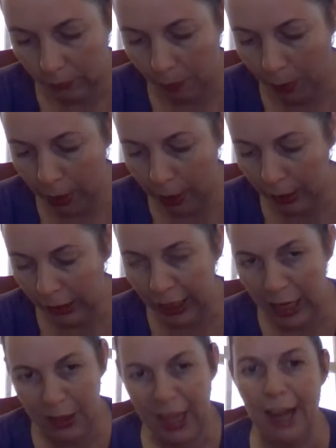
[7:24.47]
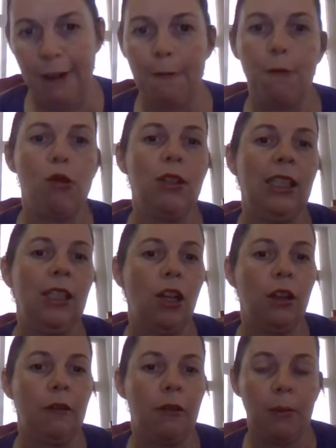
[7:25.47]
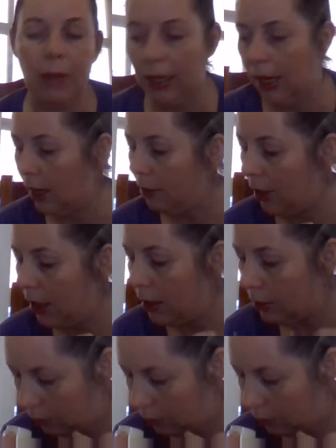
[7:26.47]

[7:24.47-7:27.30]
but yet you get that fruity note from the kiwi